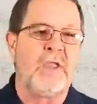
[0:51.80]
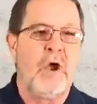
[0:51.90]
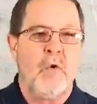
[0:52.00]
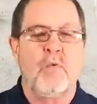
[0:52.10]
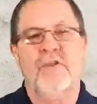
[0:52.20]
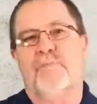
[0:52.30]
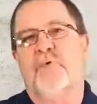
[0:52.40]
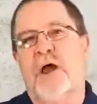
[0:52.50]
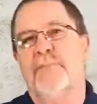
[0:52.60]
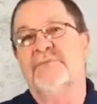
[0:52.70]
one of the
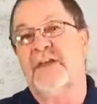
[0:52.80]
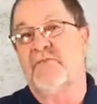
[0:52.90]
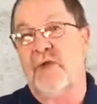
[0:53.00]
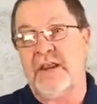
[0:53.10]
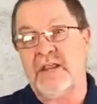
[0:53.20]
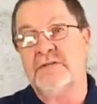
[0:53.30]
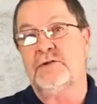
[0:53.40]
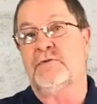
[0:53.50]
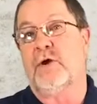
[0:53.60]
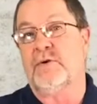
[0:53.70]
problems I've ran
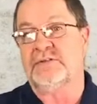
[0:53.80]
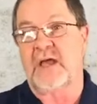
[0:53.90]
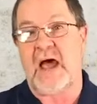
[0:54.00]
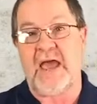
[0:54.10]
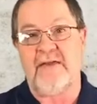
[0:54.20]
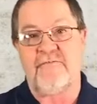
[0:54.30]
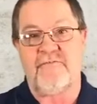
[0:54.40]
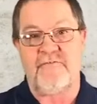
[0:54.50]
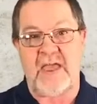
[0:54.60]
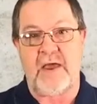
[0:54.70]
into though is I have
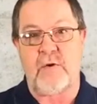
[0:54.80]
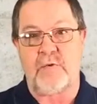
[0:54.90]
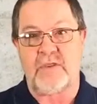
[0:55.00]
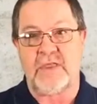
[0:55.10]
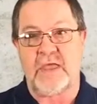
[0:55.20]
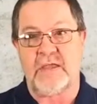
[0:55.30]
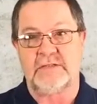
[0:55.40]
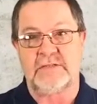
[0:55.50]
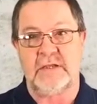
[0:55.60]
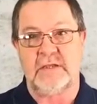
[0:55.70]
found
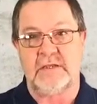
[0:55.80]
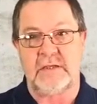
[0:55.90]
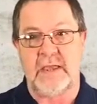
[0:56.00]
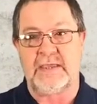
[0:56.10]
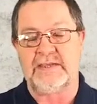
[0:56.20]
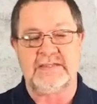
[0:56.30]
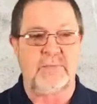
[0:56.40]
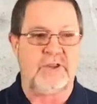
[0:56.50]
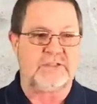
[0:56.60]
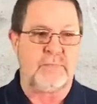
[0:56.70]
that I get
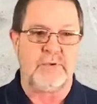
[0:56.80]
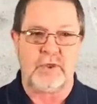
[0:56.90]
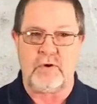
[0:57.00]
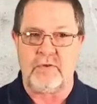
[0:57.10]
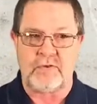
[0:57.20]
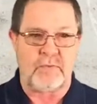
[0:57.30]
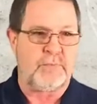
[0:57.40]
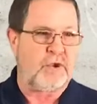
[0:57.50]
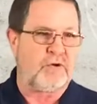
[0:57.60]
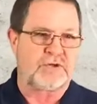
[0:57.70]
somebody's computer and their
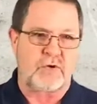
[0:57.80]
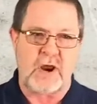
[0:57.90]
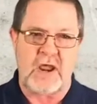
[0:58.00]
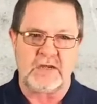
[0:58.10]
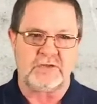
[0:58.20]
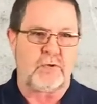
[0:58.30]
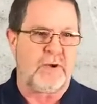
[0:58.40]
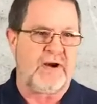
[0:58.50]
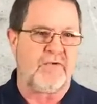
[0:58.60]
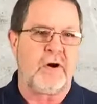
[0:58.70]
computer's crashed or
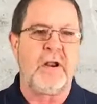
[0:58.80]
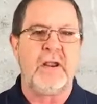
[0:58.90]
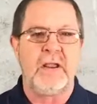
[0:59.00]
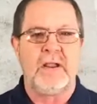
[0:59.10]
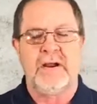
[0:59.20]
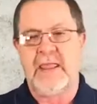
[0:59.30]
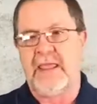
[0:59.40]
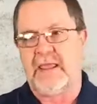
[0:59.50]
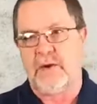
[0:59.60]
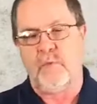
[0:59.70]
whatever,
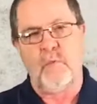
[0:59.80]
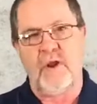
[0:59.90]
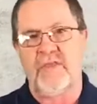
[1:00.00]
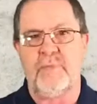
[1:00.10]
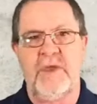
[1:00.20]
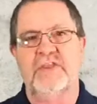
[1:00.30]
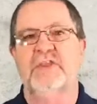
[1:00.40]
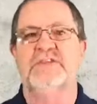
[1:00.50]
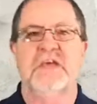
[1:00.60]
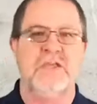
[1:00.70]
and one of the
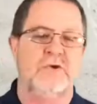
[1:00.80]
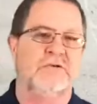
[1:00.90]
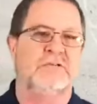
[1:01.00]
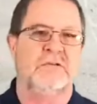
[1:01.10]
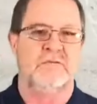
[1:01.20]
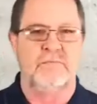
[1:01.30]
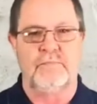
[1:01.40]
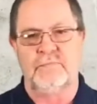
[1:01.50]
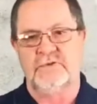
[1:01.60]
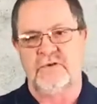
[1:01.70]
methods I use
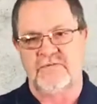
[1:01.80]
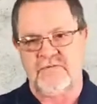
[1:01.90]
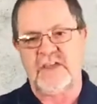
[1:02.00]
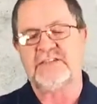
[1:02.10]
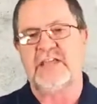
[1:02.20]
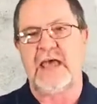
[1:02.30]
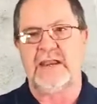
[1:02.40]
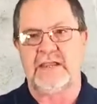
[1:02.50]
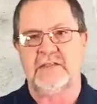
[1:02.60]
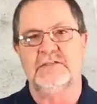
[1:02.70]
to fix
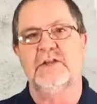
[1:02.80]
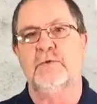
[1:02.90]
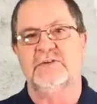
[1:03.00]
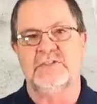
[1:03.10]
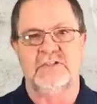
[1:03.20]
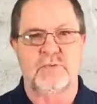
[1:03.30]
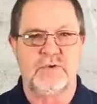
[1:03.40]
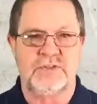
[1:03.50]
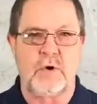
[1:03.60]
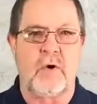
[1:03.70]
that is to do a system
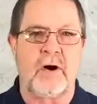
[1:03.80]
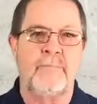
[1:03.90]
restore.